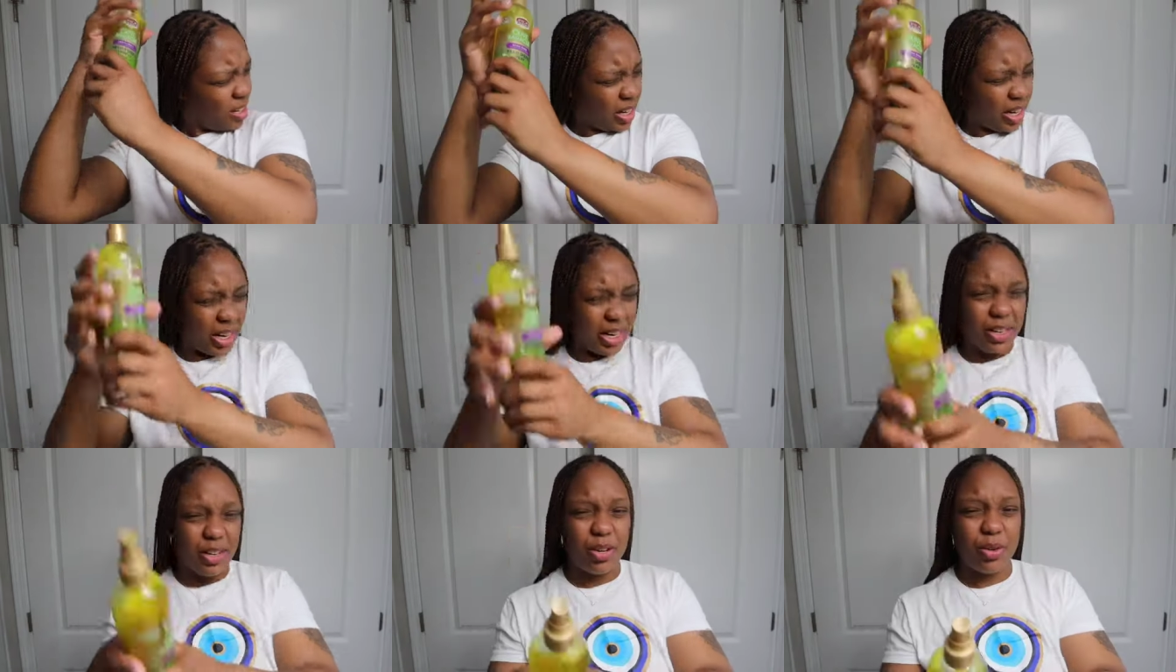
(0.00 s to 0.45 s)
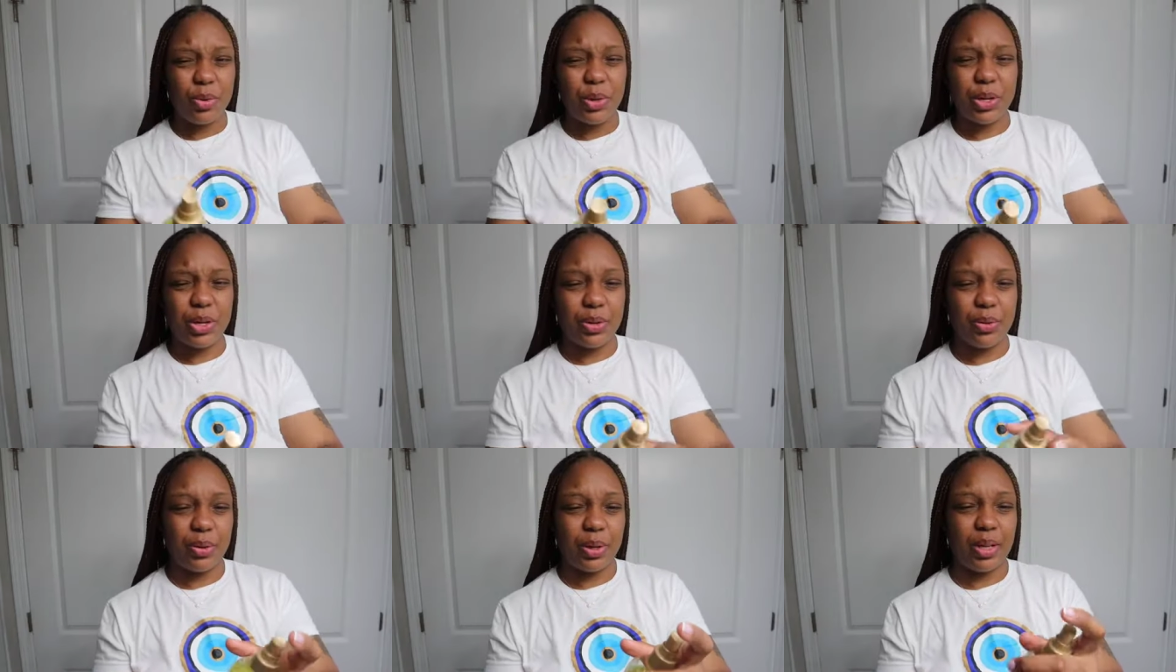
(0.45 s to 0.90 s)
I know
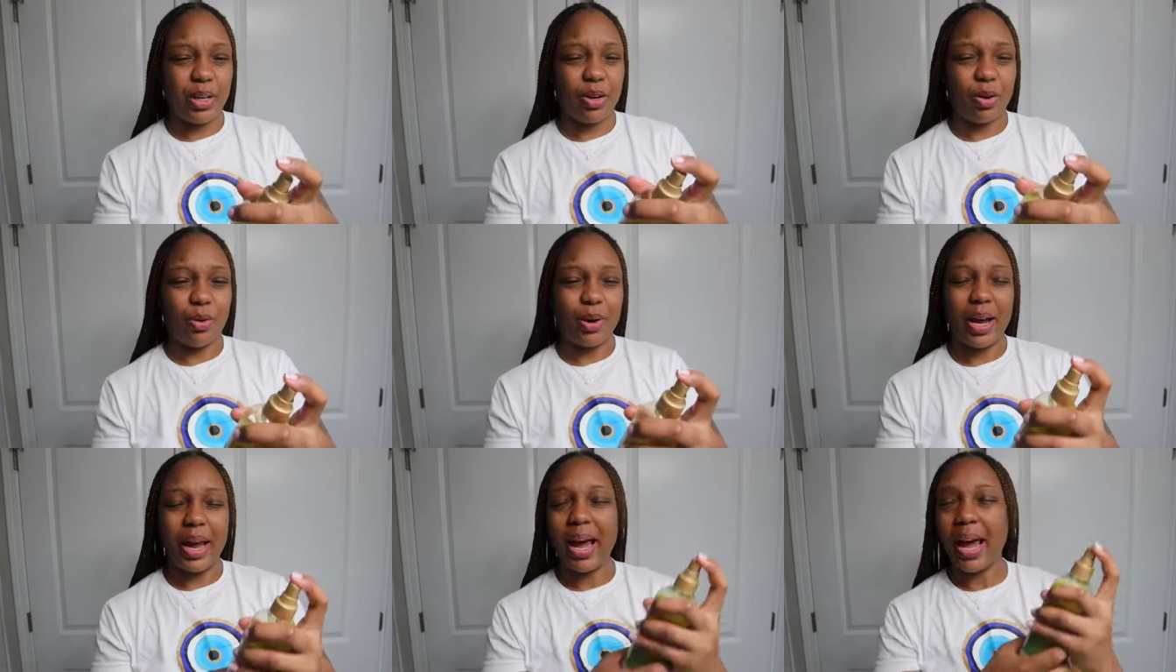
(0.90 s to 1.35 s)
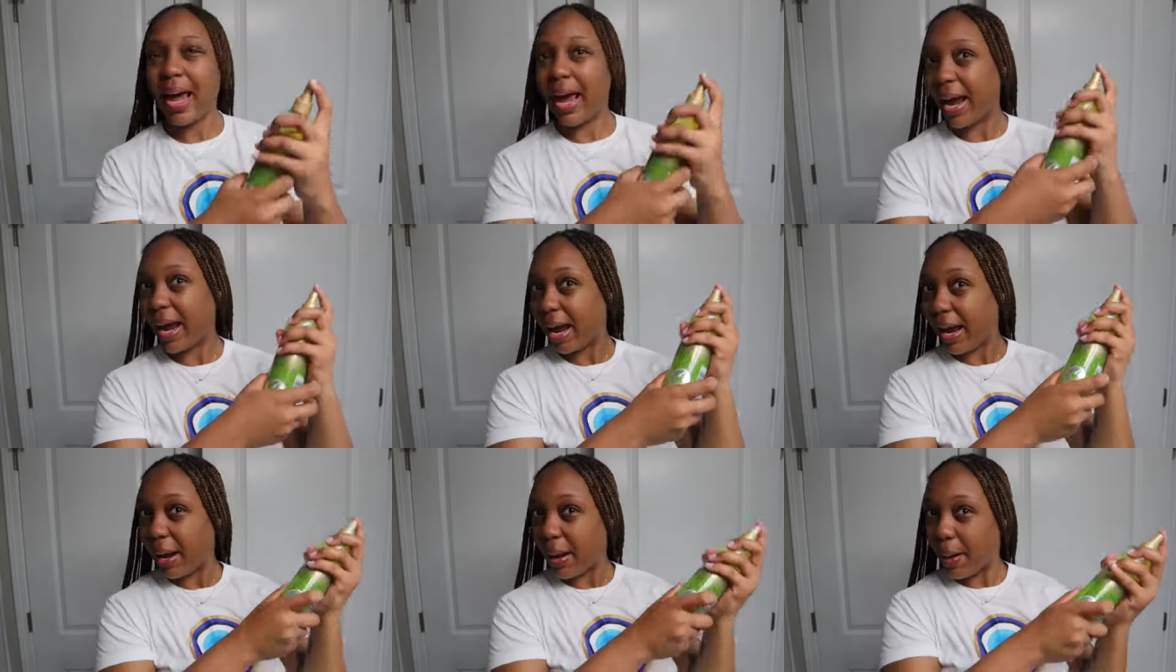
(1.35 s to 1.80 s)
you're doing
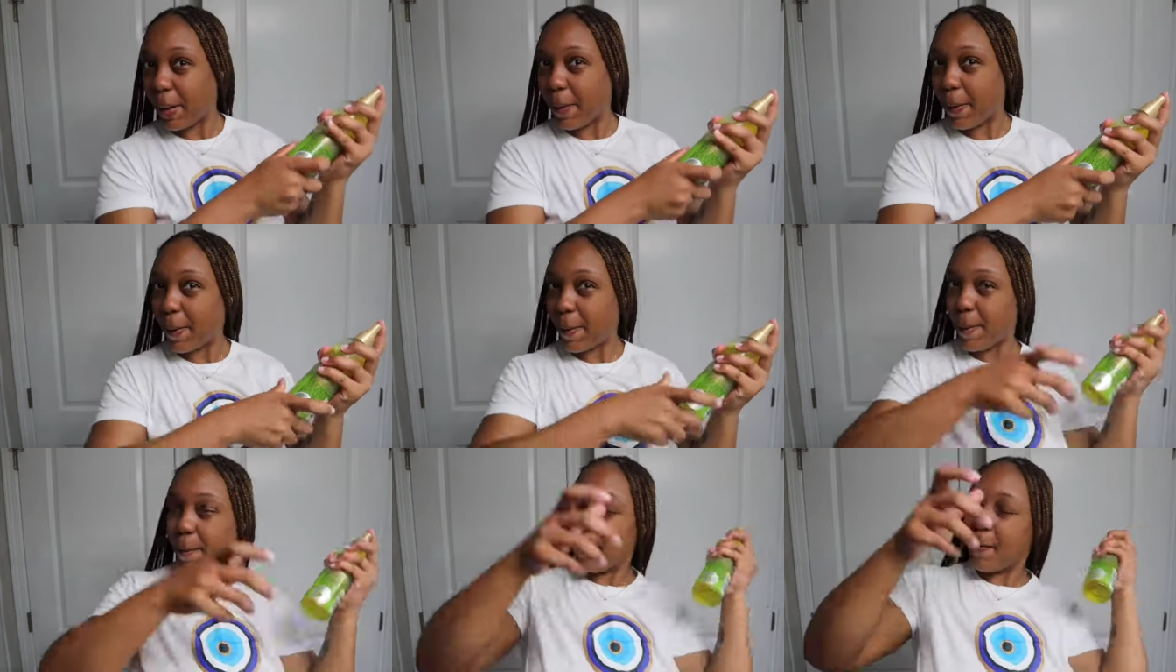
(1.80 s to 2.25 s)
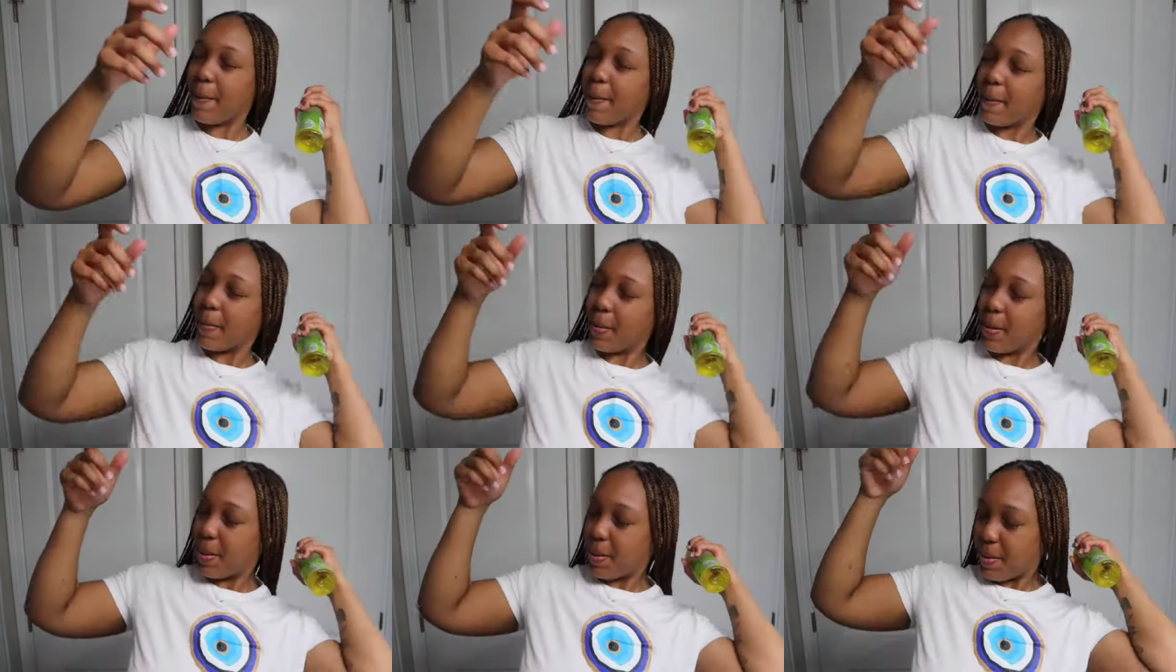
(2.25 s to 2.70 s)
okay,
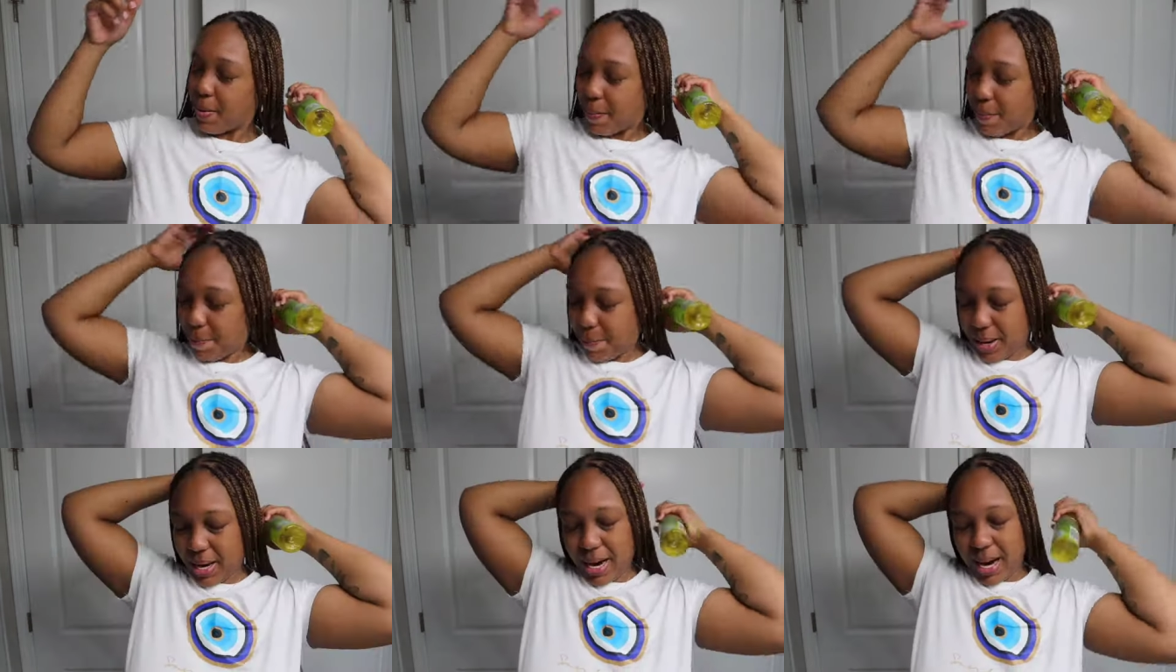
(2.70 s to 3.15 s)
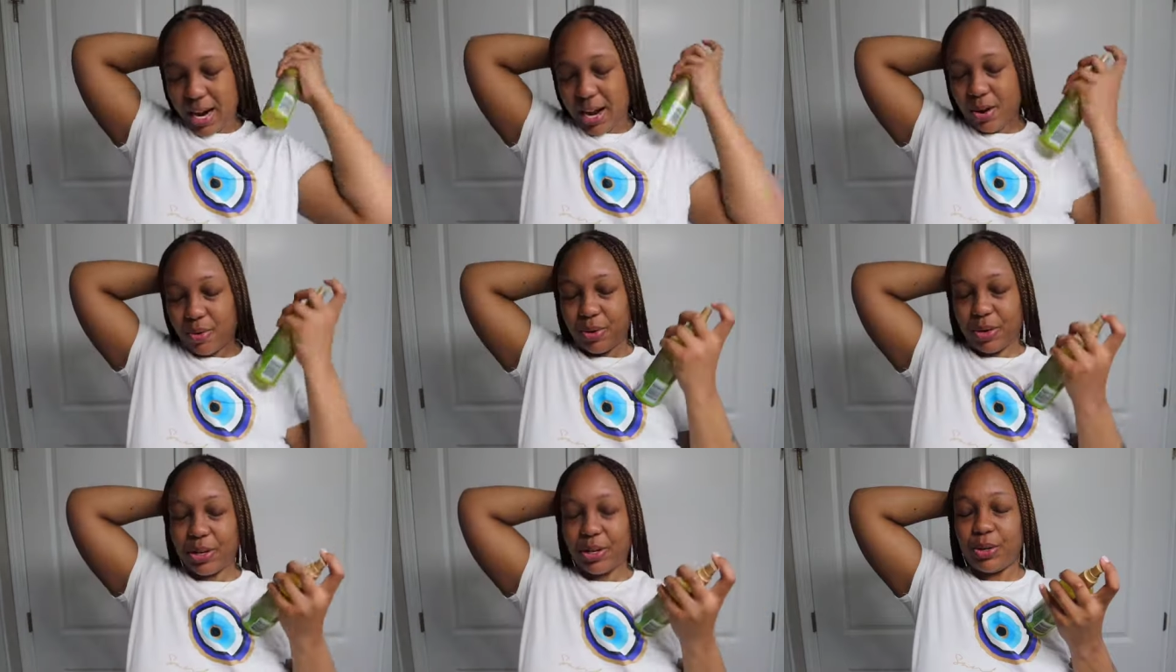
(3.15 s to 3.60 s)
but
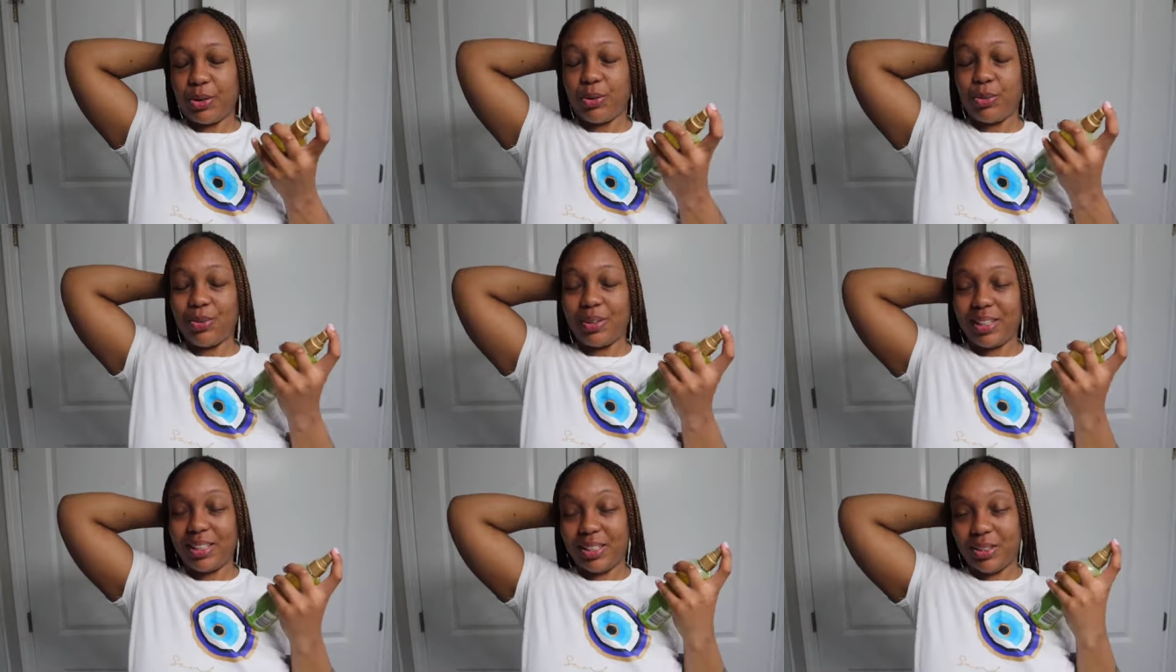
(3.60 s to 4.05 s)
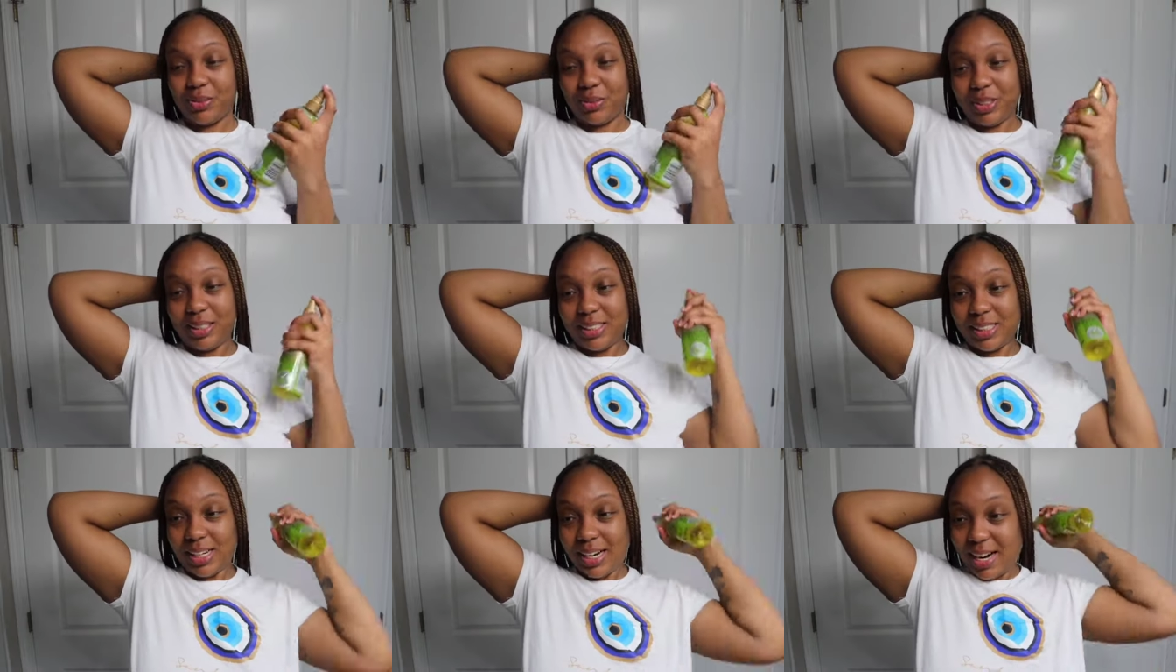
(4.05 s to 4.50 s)
how are you really
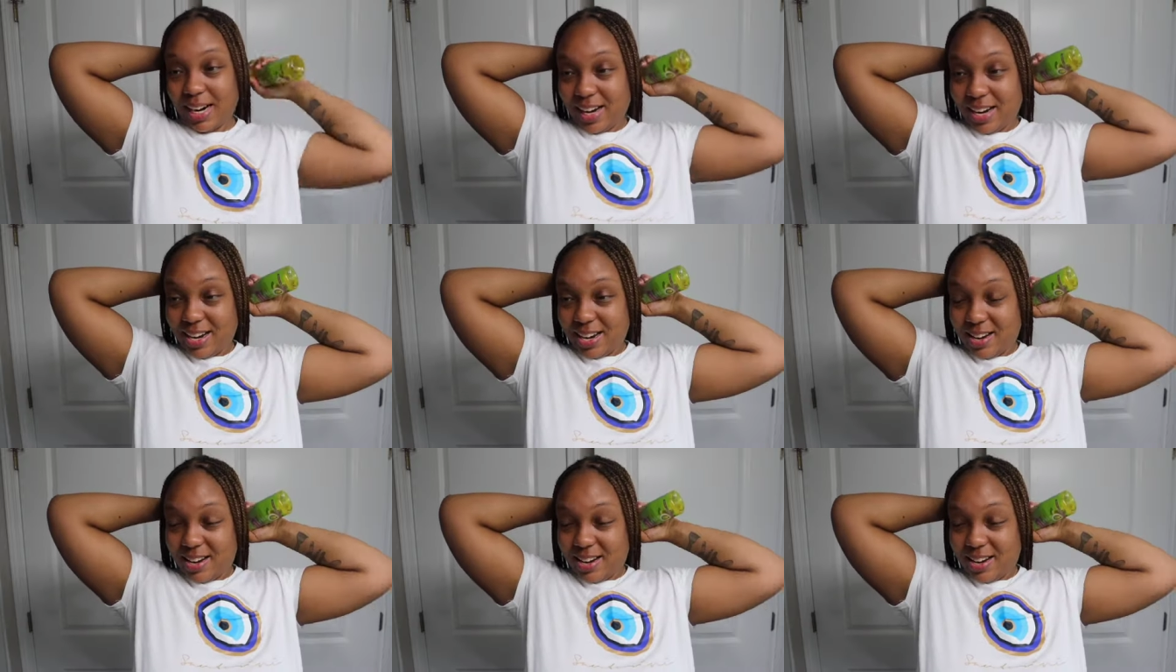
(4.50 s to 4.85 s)
doing today?